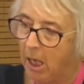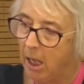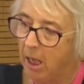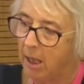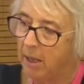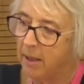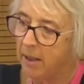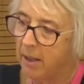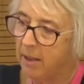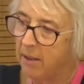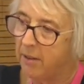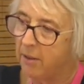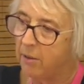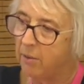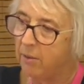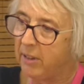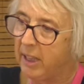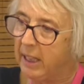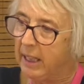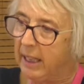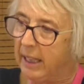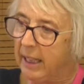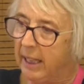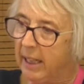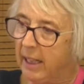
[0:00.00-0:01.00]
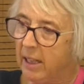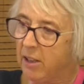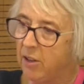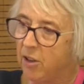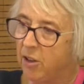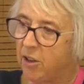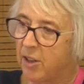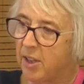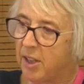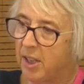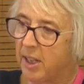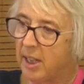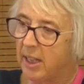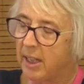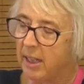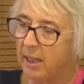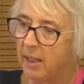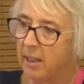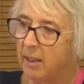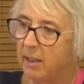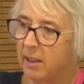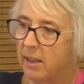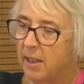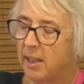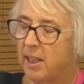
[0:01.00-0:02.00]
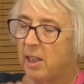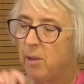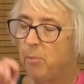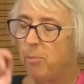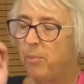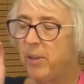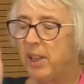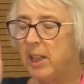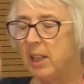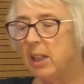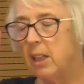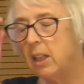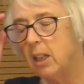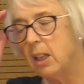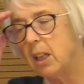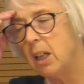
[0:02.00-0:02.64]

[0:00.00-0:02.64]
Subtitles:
Another really interesting tidbit.